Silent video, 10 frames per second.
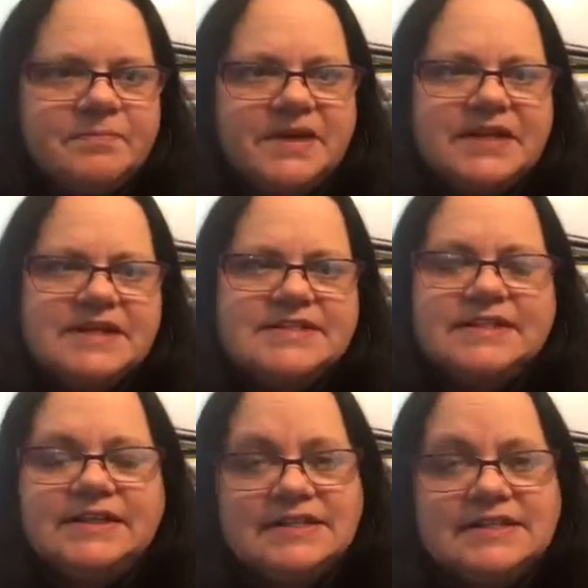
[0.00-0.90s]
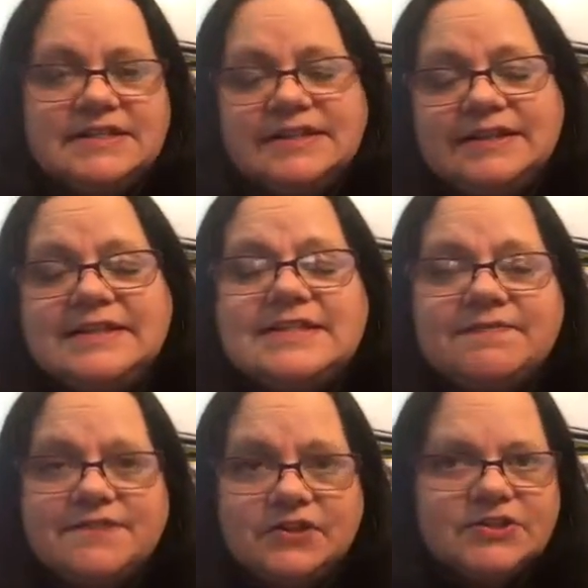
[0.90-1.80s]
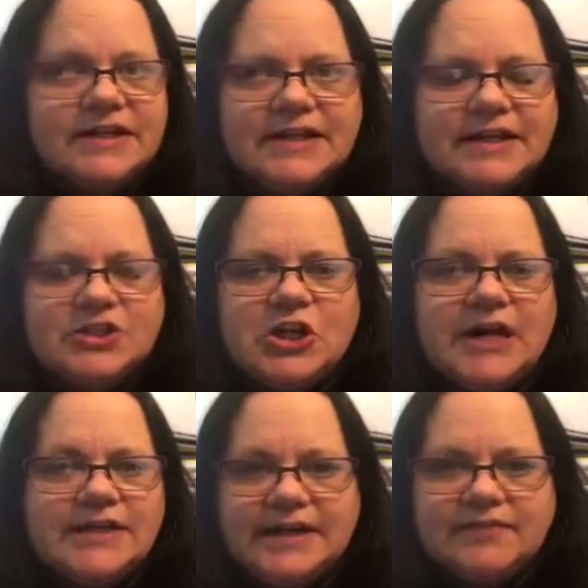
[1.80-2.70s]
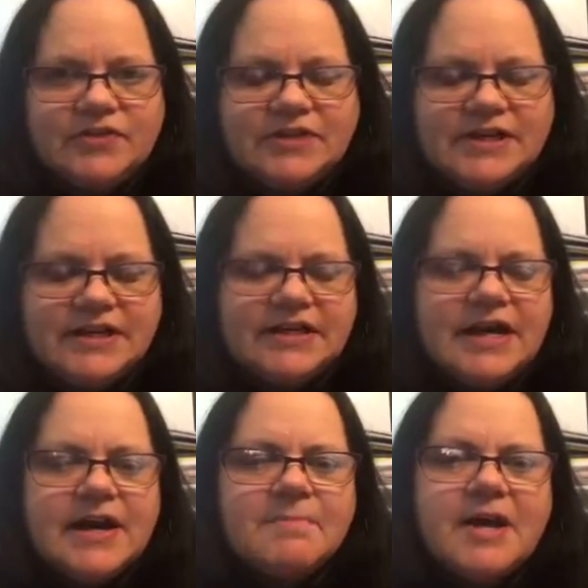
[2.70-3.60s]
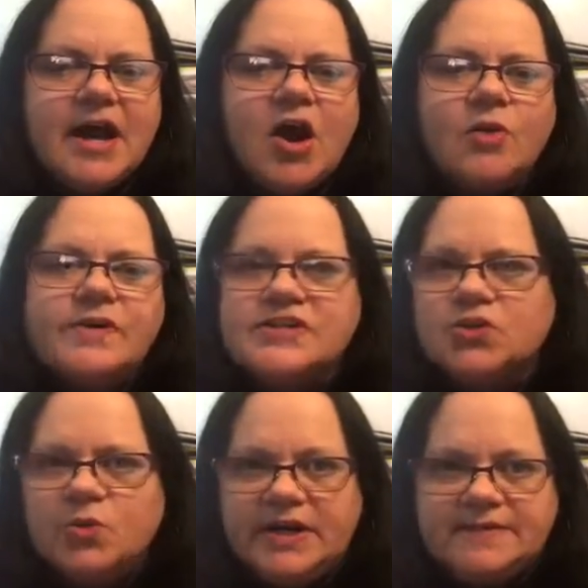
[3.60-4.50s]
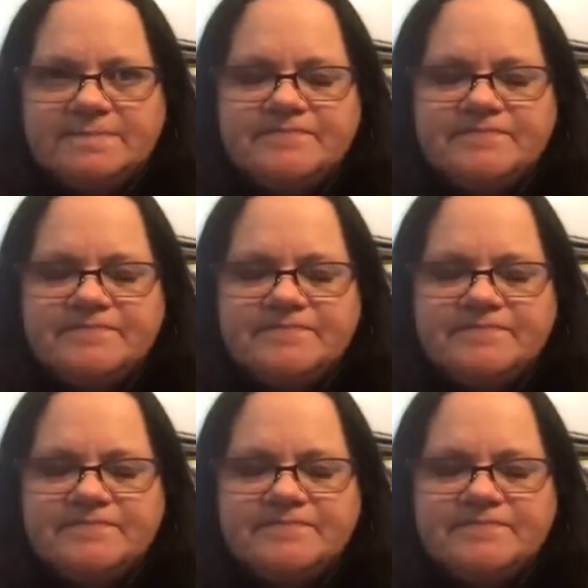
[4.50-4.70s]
because at least it feels like I tried everything, but I always quit,